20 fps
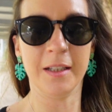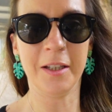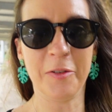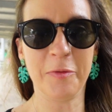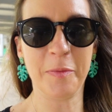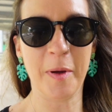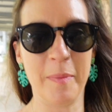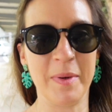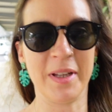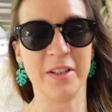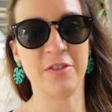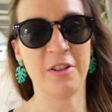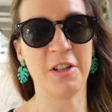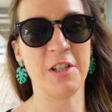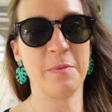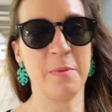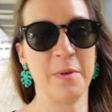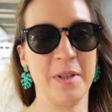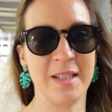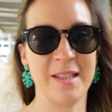public
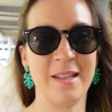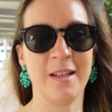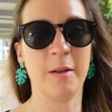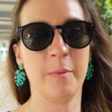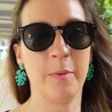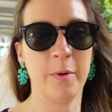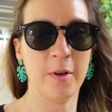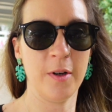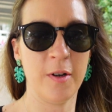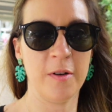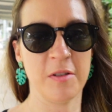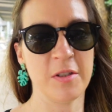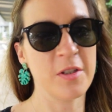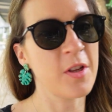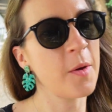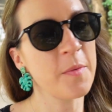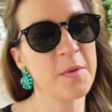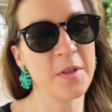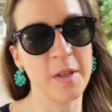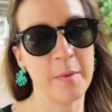transport in Singapore. We just
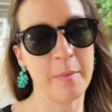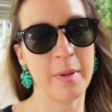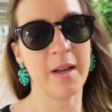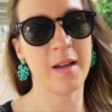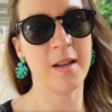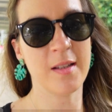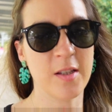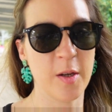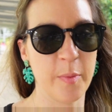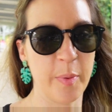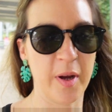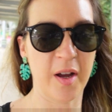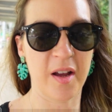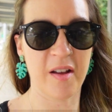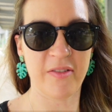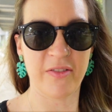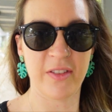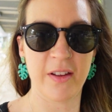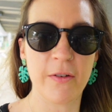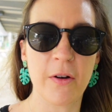hopped on the bus, hop
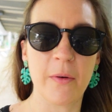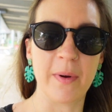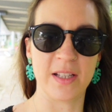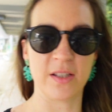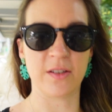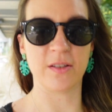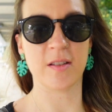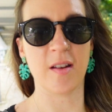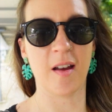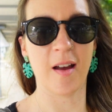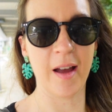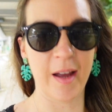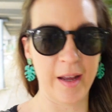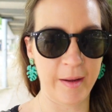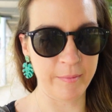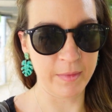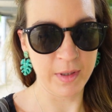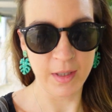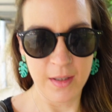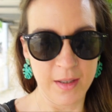off. They're always on
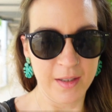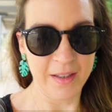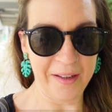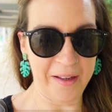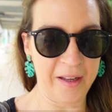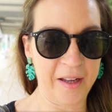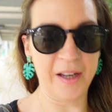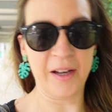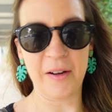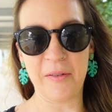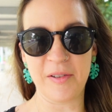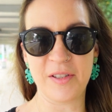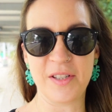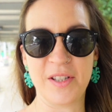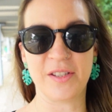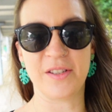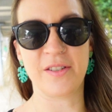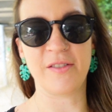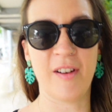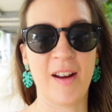time, which
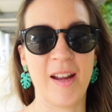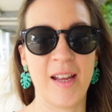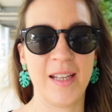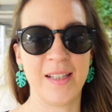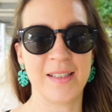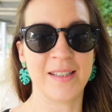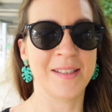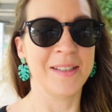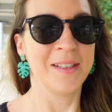is great.